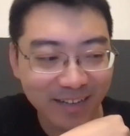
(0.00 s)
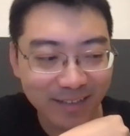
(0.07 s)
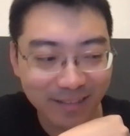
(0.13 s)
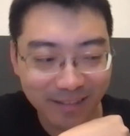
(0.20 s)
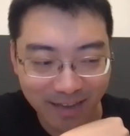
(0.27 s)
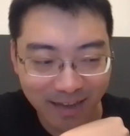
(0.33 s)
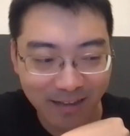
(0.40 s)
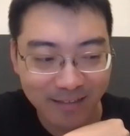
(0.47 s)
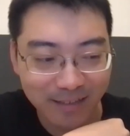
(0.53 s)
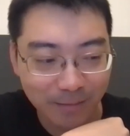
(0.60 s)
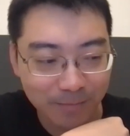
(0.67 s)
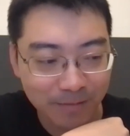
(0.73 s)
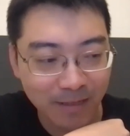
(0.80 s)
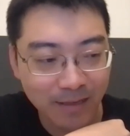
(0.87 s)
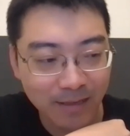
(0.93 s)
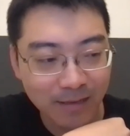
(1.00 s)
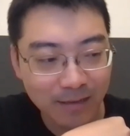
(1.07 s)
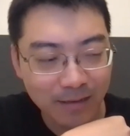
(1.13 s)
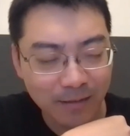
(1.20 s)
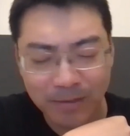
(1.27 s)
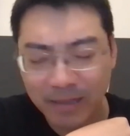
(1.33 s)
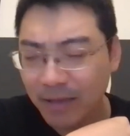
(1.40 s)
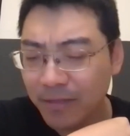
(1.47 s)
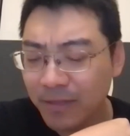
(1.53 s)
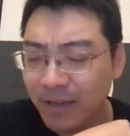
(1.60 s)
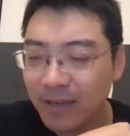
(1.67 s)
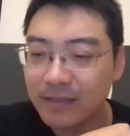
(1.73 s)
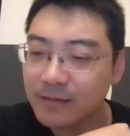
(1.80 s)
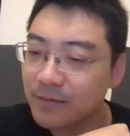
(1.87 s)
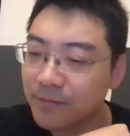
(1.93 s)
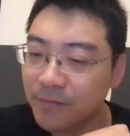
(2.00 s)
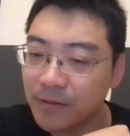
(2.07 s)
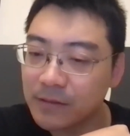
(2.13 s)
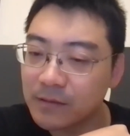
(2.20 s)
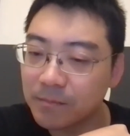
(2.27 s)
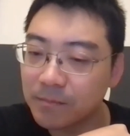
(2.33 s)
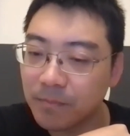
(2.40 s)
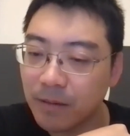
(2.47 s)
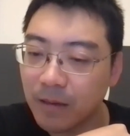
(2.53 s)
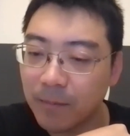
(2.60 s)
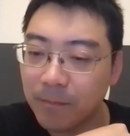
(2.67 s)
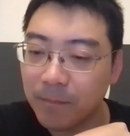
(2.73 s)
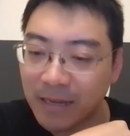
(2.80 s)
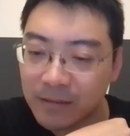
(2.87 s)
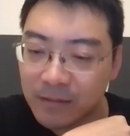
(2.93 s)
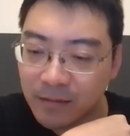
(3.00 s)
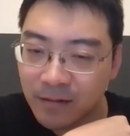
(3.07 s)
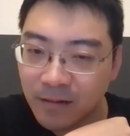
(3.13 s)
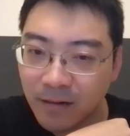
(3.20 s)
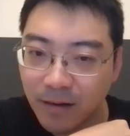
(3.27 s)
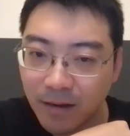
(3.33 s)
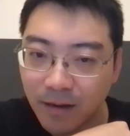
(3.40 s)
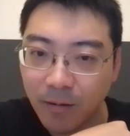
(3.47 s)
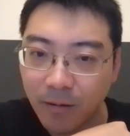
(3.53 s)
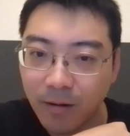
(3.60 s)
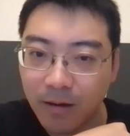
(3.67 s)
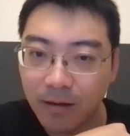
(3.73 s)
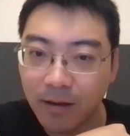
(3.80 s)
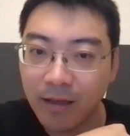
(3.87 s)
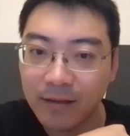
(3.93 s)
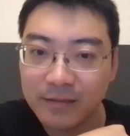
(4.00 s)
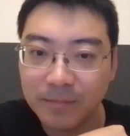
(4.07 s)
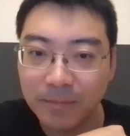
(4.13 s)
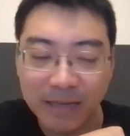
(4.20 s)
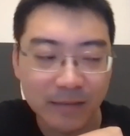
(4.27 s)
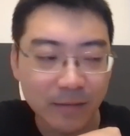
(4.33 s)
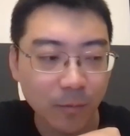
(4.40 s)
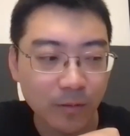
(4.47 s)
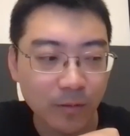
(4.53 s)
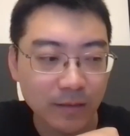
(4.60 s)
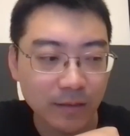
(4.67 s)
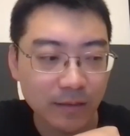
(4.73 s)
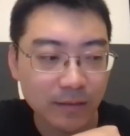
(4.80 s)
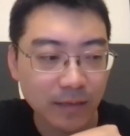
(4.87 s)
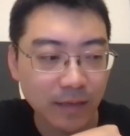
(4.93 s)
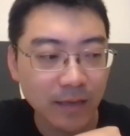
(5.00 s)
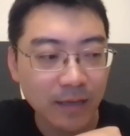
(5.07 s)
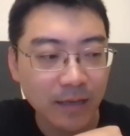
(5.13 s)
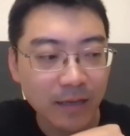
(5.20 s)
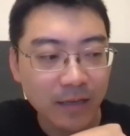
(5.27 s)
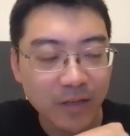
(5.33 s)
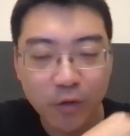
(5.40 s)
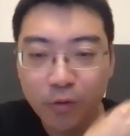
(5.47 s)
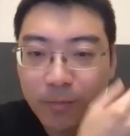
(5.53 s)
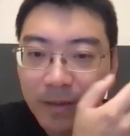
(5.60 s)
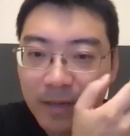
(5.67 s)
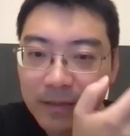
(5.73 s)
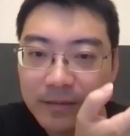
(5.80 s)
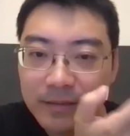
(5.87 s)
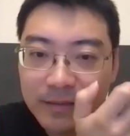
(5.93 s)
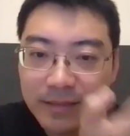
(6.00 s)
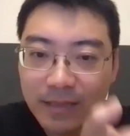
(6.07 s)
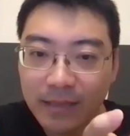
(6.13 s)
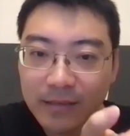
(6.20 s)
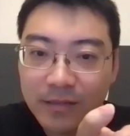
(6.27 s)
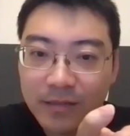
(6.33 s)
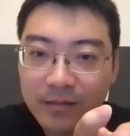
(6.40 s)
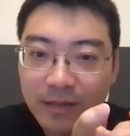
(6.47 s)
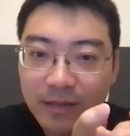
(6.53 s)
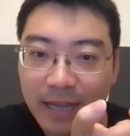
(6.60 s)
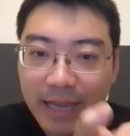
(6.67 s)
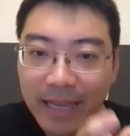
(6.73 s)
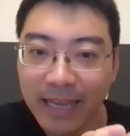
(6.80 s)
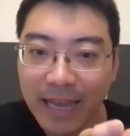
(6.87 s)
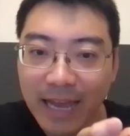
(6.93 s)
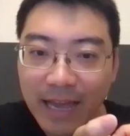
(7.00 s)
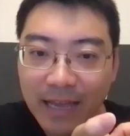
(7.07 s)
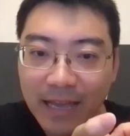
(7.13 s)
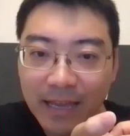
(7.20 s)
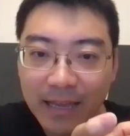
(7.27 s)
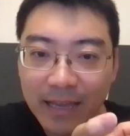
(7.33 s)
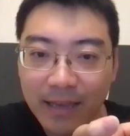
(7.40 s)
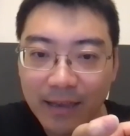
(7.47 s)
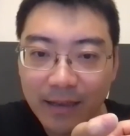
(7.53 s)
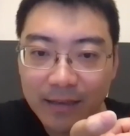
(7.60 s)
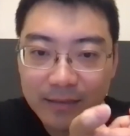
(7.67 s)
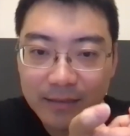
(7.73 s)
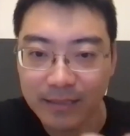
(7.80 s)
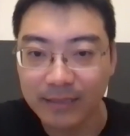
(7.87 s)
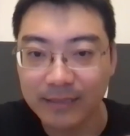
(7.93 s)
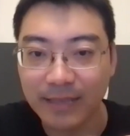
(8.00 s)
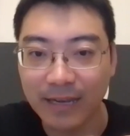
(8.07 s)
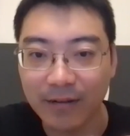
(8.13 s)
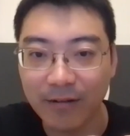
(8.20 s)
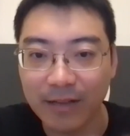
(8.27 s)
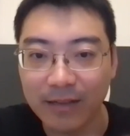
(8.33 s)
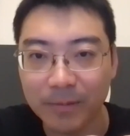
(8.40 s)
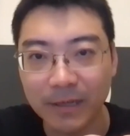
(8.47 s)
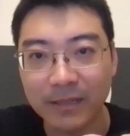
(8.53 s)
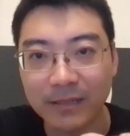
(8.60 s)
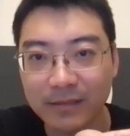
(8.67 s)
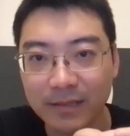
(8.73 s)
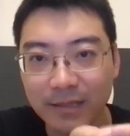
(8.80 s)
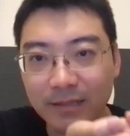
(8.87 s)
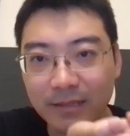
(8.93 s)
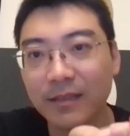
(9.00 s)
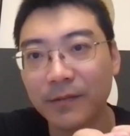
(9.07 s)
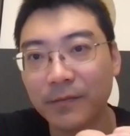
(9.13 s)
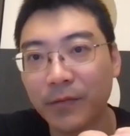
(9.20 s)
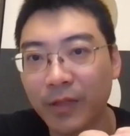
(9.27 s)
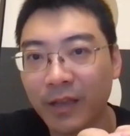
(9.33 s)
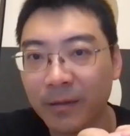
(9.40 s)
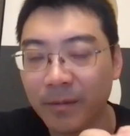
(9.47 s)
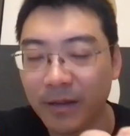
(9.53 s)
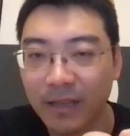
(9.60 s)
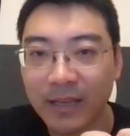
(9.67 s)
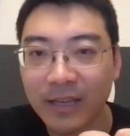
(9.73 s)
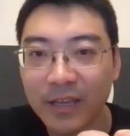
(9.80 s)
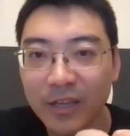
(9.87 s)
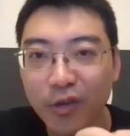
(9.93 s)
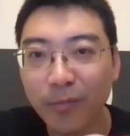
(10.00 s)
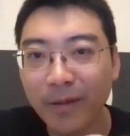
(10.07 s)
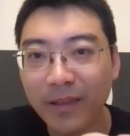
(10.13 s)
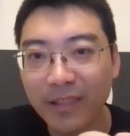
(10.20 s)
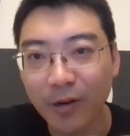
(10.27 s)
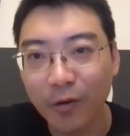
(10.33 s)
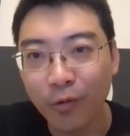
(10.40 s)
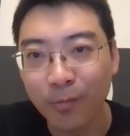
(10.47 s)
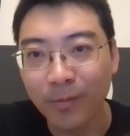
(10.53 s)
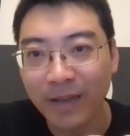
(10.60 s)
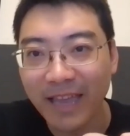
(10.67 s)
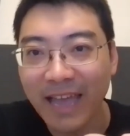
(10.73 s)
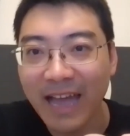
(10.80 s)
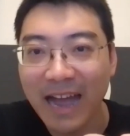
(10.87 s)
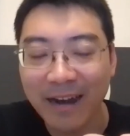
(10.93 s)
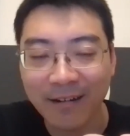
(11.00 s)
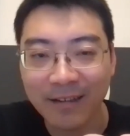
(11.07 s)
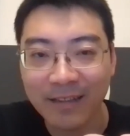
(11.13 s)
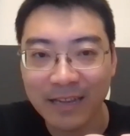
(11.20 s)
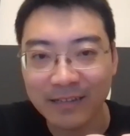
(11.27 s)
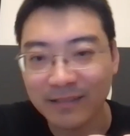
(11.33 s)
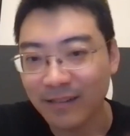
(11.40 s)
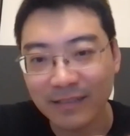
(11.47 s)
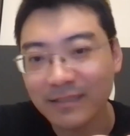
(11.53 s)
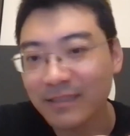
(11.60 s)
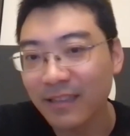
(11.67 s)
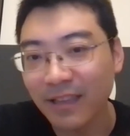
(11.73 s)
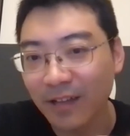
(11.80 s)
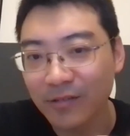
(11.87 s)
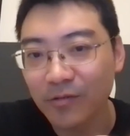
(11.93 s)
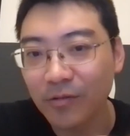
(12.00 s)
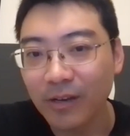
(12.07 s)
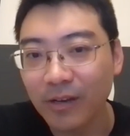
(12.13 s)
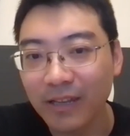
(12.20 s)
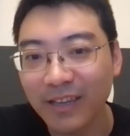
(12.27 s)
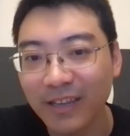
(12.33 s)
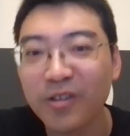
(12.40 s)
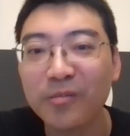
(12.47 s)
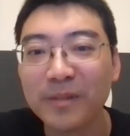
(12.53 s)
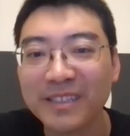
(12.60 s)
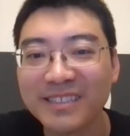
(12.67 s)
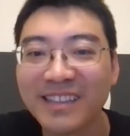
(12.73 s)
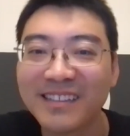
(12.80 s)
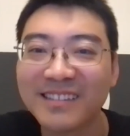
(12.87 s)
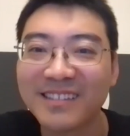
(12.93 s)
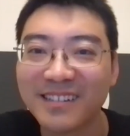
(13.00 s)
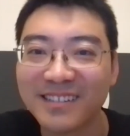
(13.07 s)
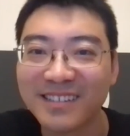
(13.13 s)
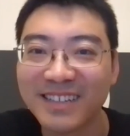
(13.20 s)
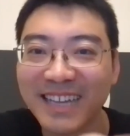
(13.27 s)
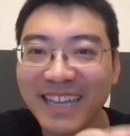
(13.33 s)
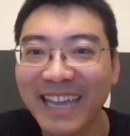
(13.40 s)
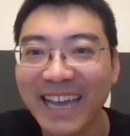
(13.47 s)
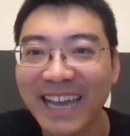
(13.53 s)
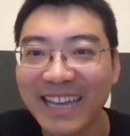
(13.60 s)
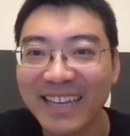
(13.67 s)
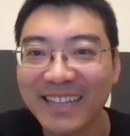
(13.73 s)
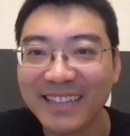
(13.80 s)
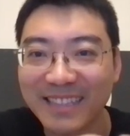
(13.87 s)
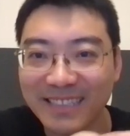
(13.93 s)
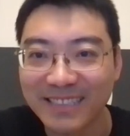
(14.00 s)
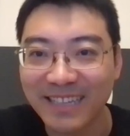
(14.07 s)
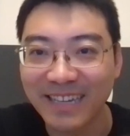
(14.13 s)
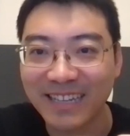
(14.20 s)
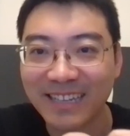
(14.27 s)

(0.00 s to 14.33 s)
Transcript: the concept, but I think it fits better, aligns better with this human-centered AI design, right? Because if you think about human-in-the-loop AI architecture, it's not really human-centered AI design.